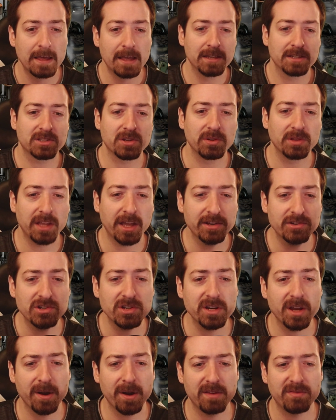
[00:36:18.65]
So
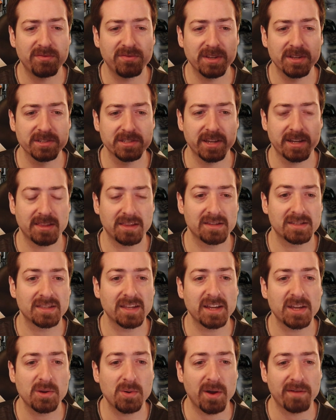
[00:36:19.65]
legendary feels like this
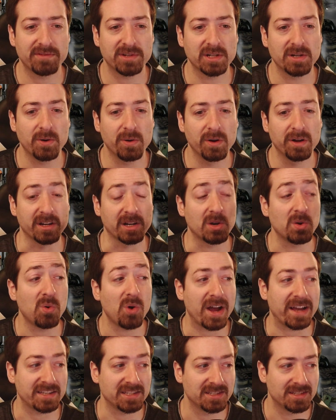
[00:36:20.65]
thing you have to go on a
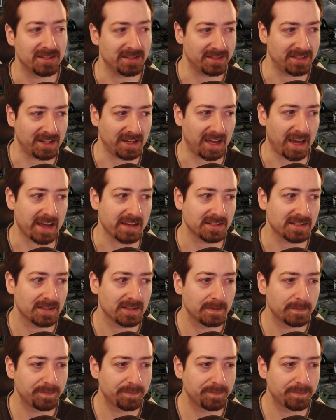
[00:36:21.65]
quest to get.